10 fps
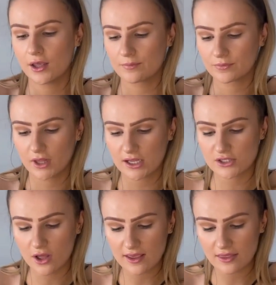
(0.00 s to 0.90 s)
it's not
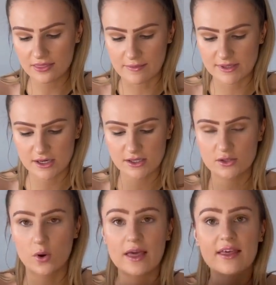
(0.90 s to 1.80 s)
like a thin material, it's
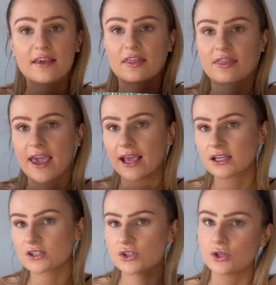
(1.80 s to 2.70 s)
quite like thick.
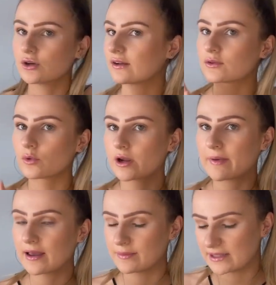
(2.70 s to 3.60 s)
So you don't have to worry about
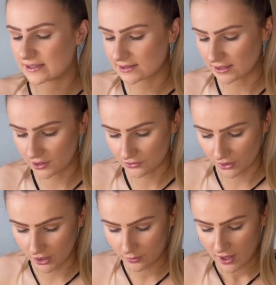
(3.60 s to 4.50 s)
it being see-through.